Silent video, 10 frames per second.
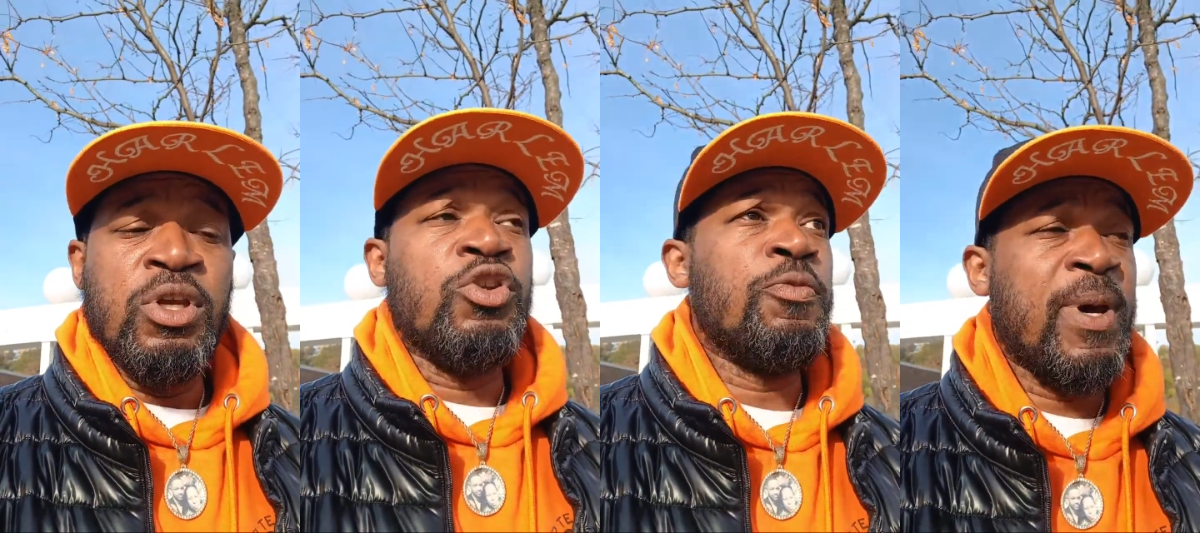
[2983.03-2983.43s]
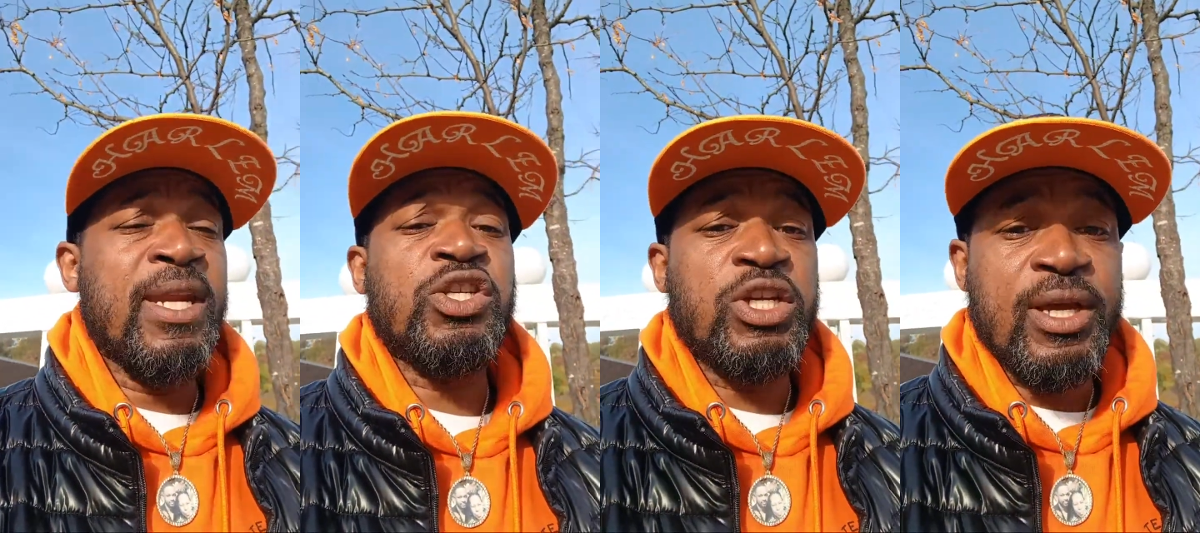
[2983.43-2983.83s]
you better
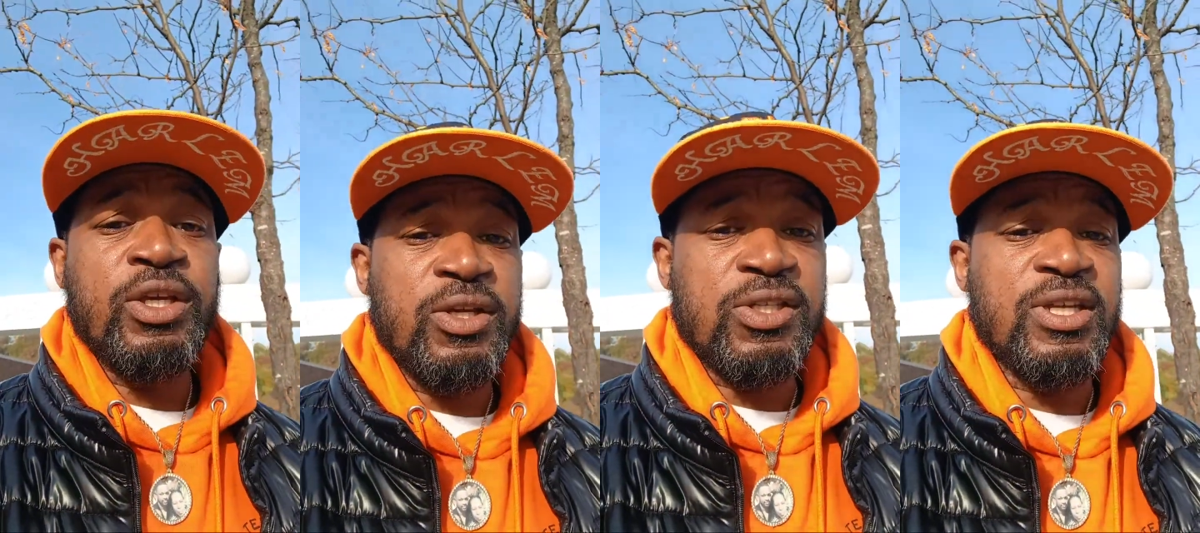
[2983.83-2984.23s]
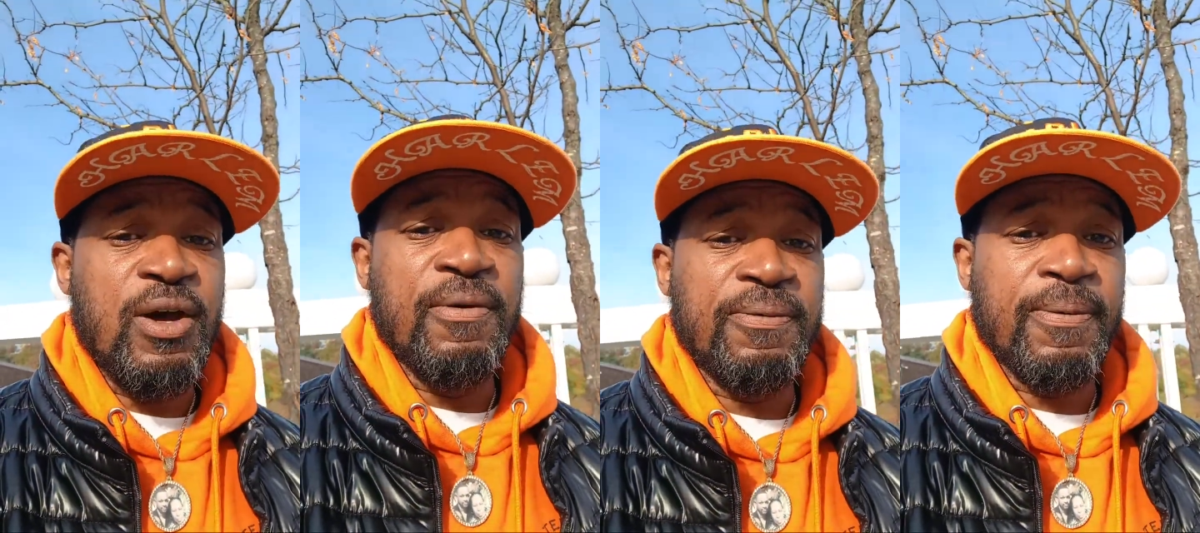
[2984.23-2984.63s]
check
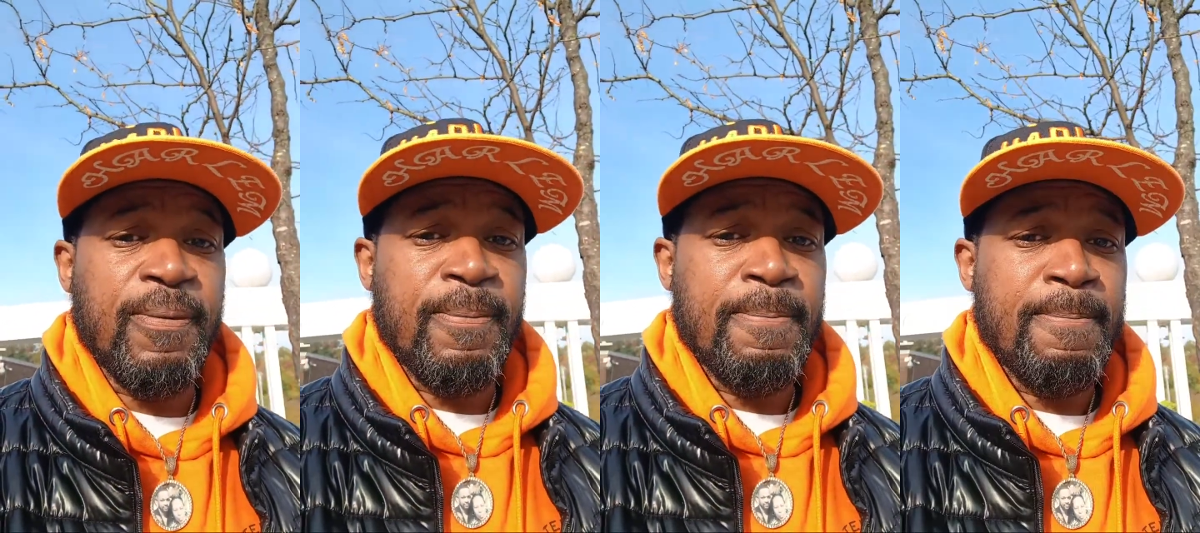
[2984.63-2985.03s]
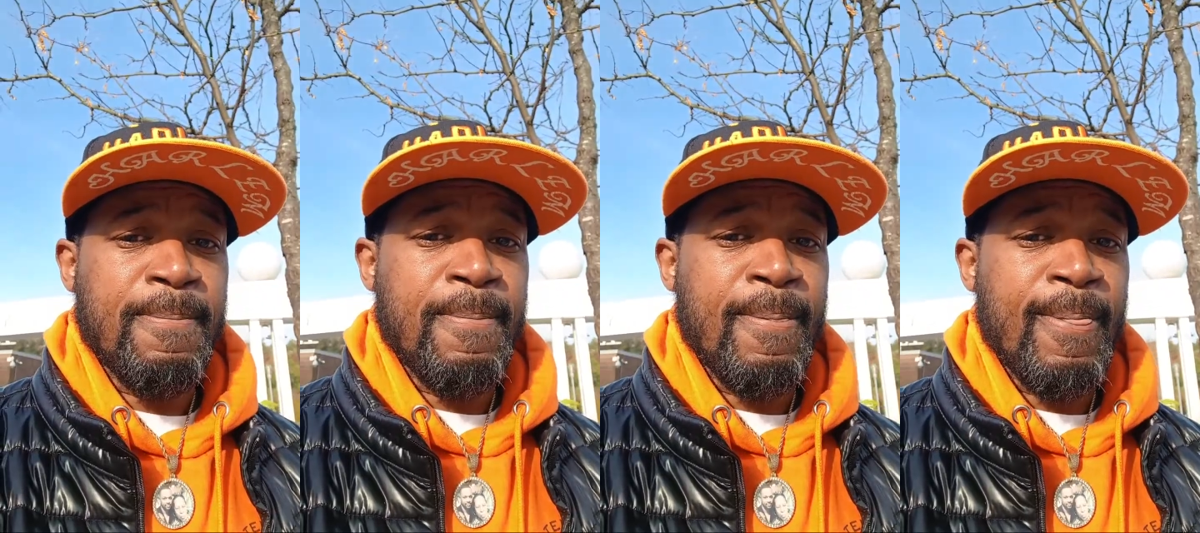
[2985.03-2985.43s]
yourself.
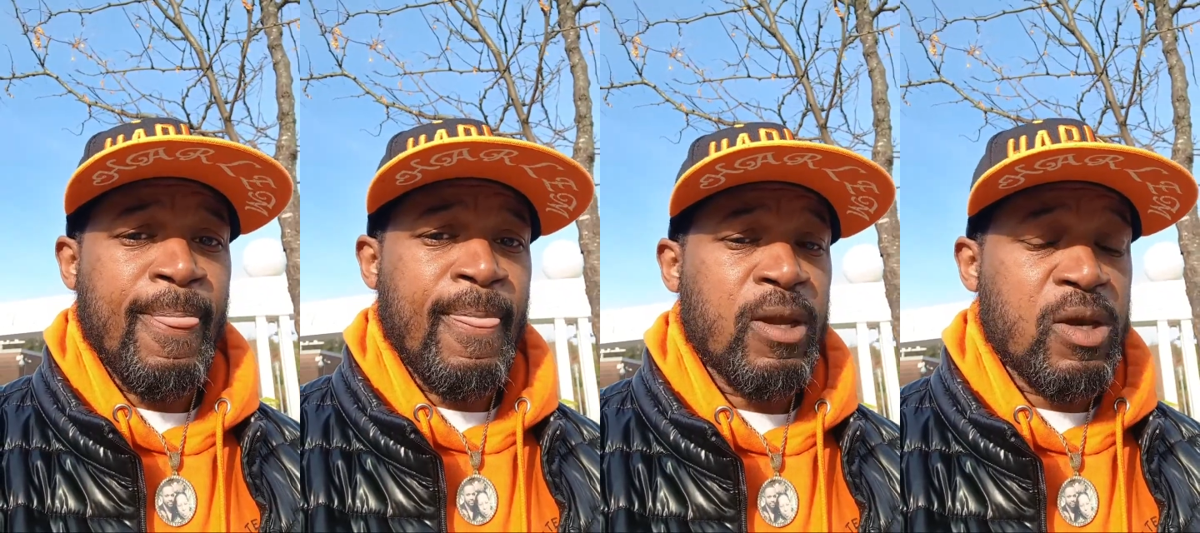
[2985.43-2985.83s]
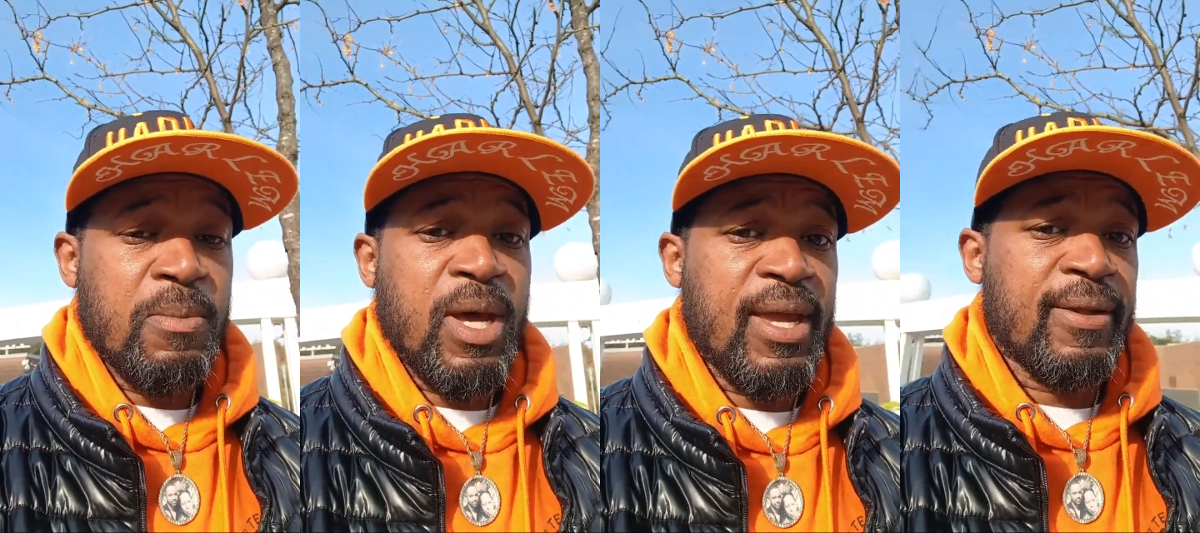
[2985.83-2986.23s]
Come
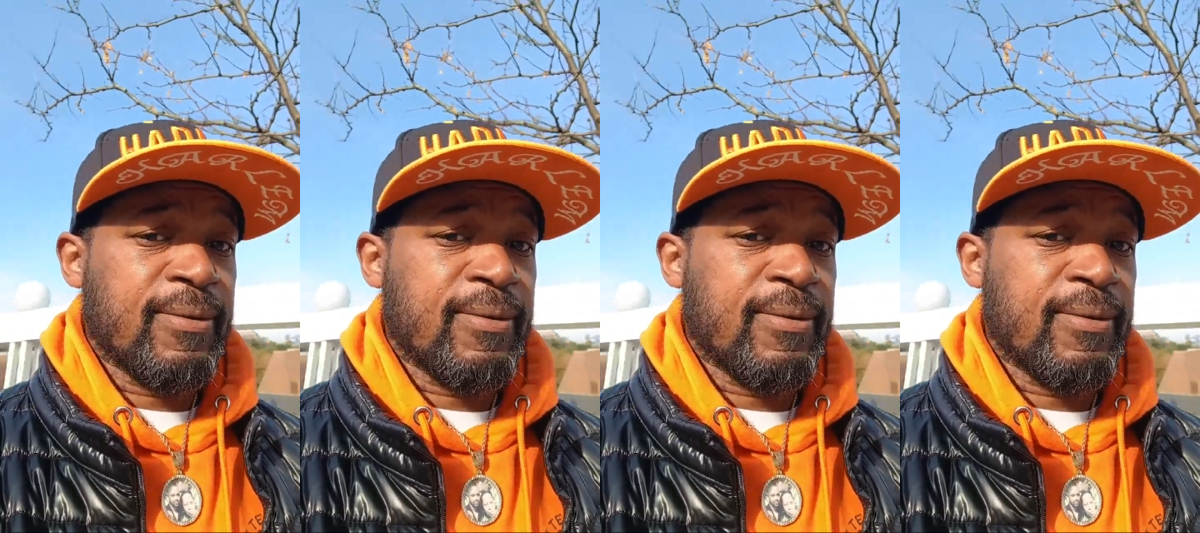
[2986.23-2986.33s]
on.